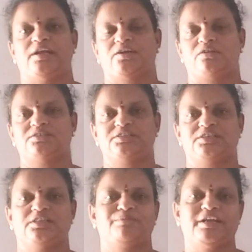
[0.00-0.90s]
electrons is
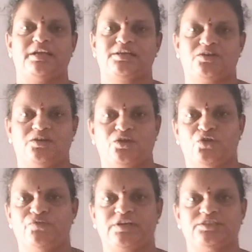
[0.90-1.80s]
nothing but electron
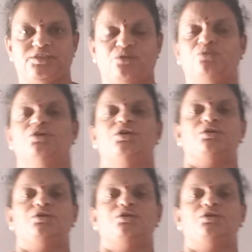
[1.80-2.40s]
configuration. No.